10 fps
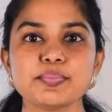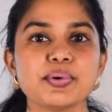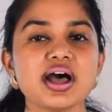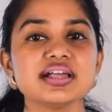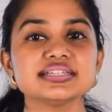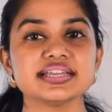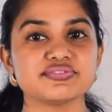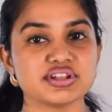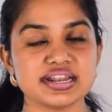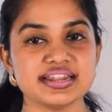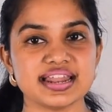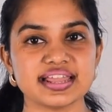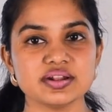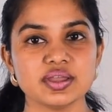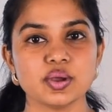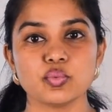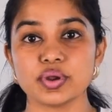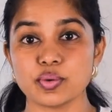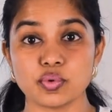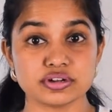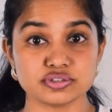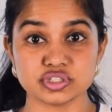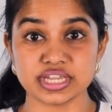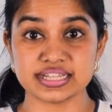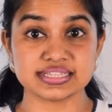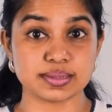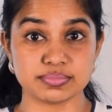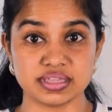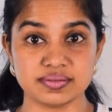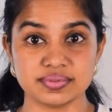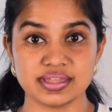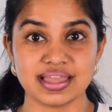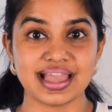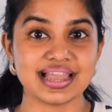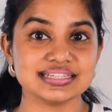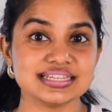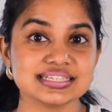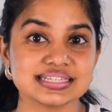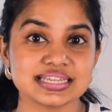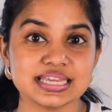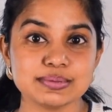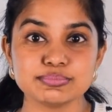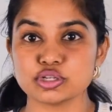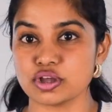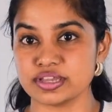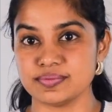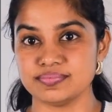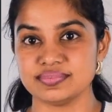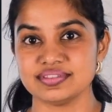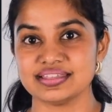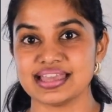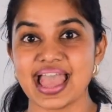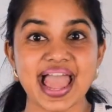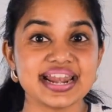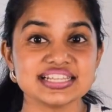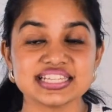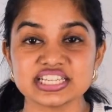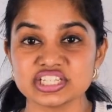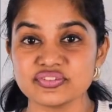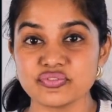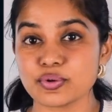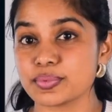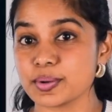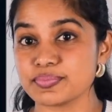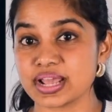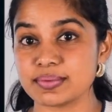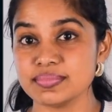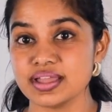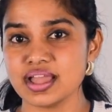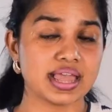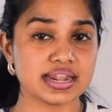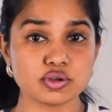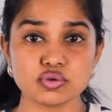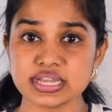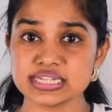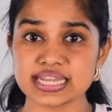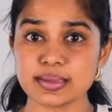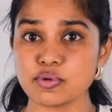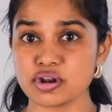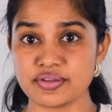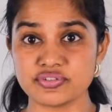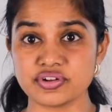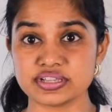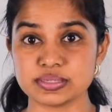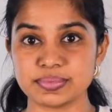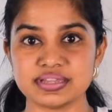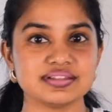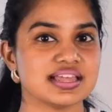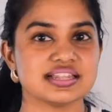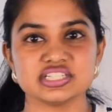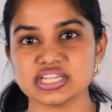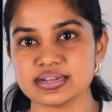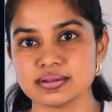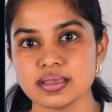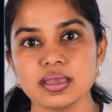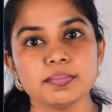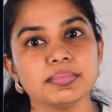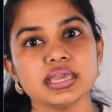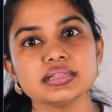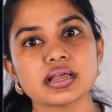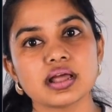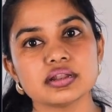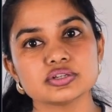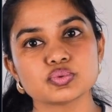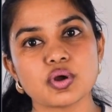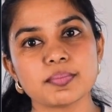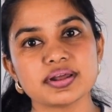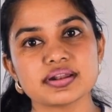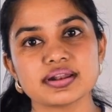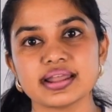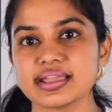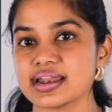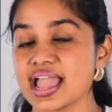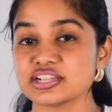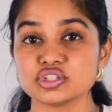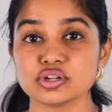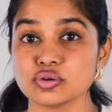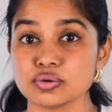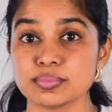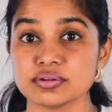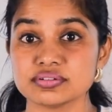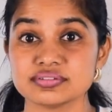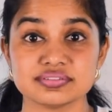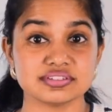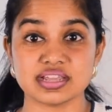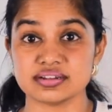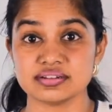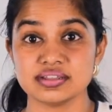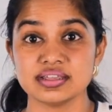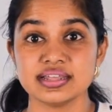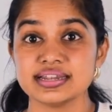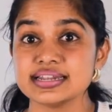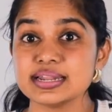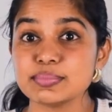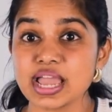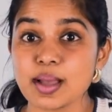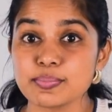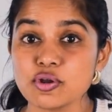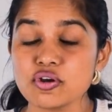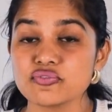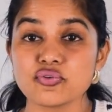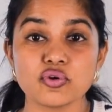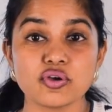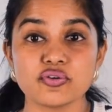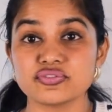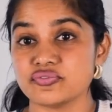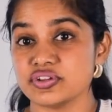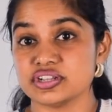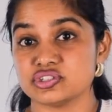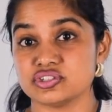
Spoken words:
part I really like when I want to change something, I just keep talking. I add a section for prep time and cooking time on every recipe. Done. Make the colors warmer like an actual cookbook. Done. Let me upload a photo of the finished